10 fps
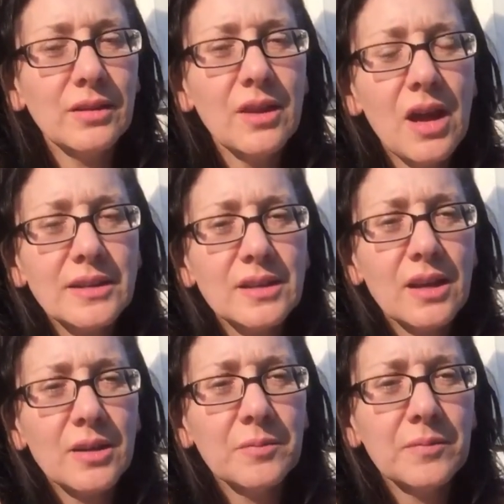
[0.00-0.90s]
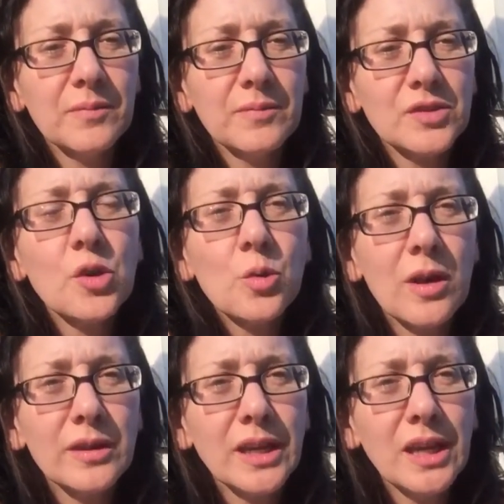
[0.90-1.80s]
not um, show
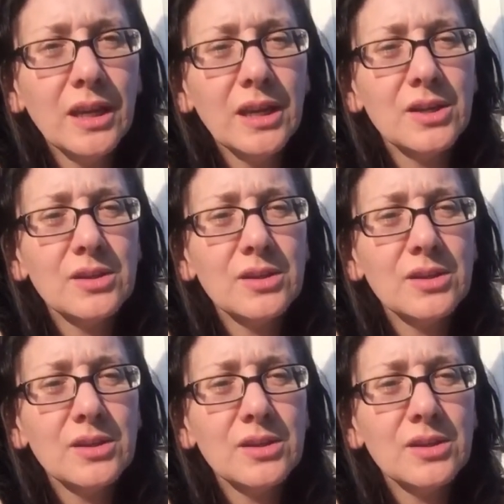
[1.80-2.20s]
quality,